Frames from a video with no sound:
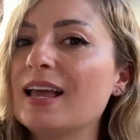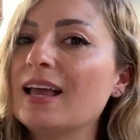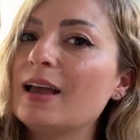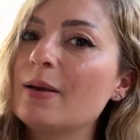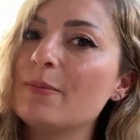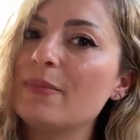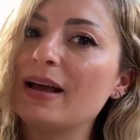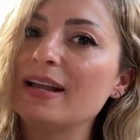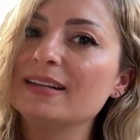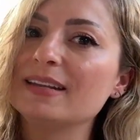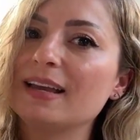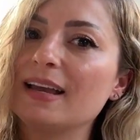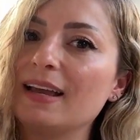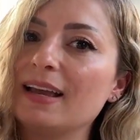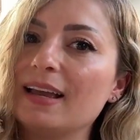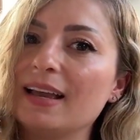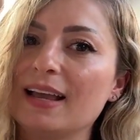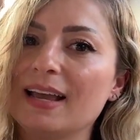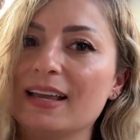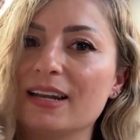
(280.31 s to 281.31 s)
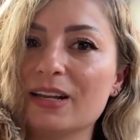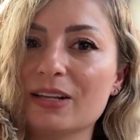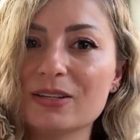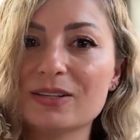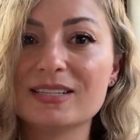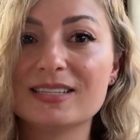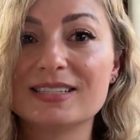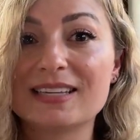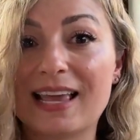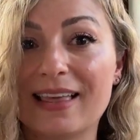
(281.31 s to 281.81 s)
and bend it and it'll
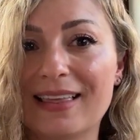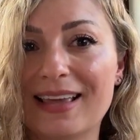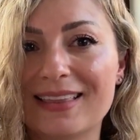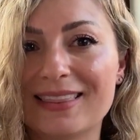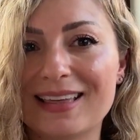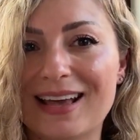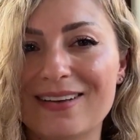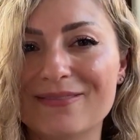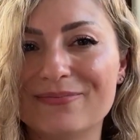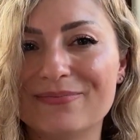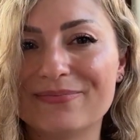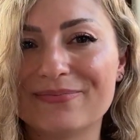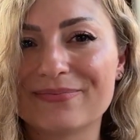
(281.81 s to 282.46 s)
stay like that.